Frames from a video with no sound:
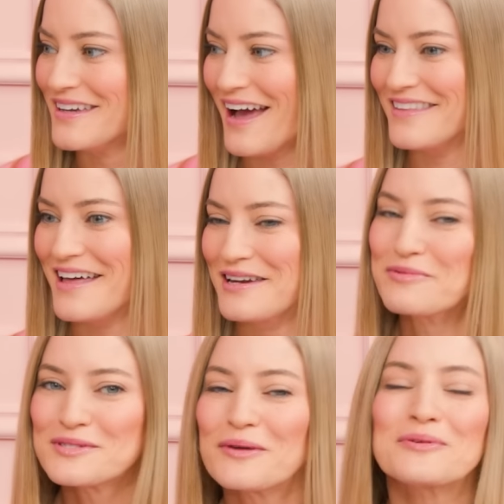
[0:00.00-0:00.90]
And then it
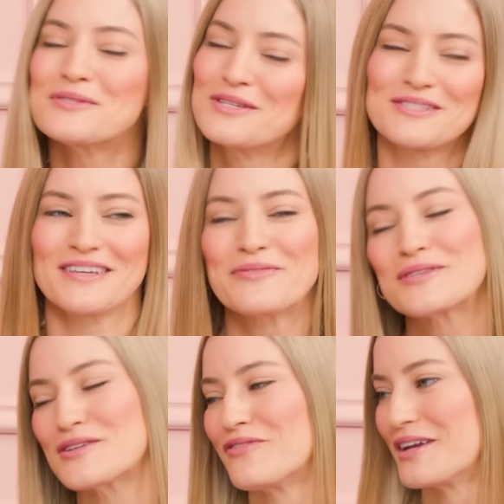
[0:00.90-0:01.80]
was
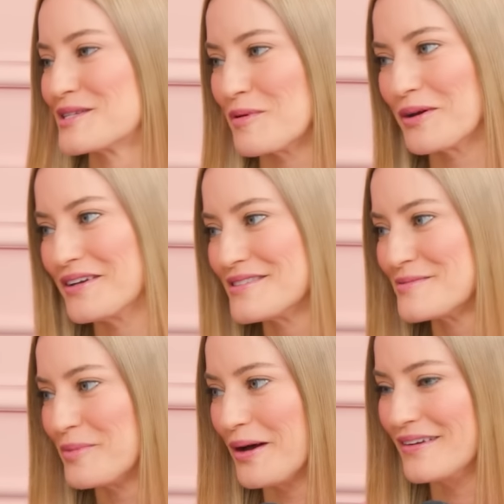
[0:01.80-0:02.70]
such a fun experience.
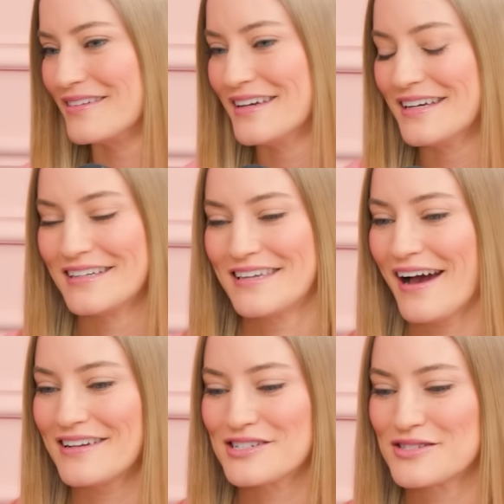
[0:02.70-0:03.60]
But
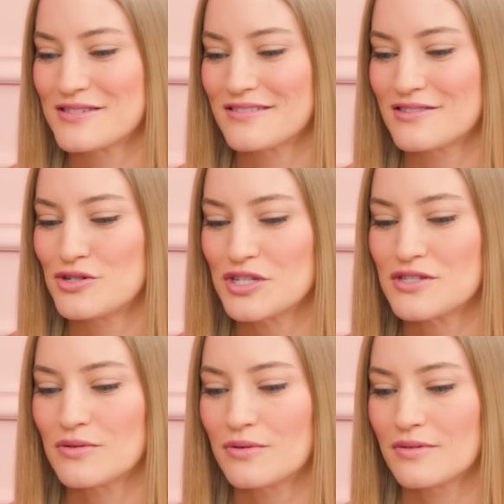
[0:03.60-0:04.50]
yeah,
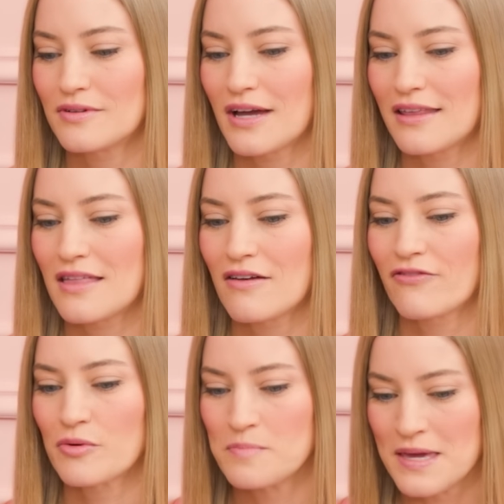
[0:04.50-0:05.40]
jiu-jitsu, I think
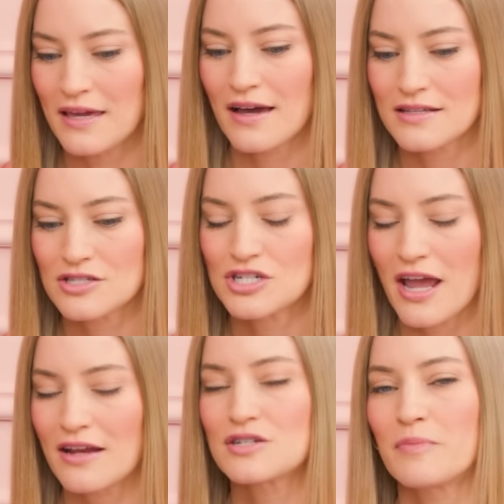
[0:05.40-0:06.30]
for me has
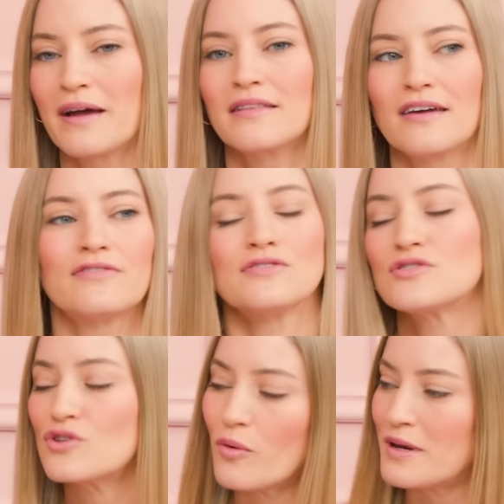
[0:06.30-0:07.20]
changed my life in
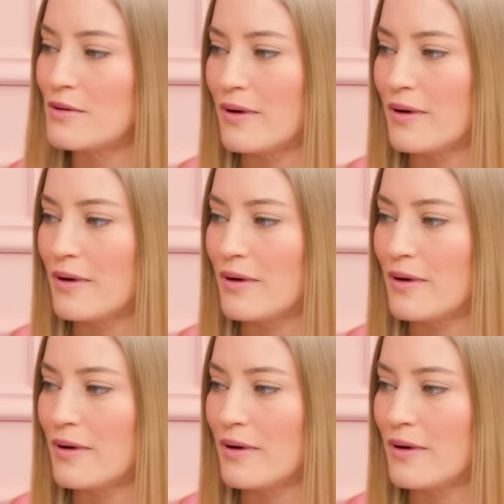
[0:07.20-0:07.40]
so many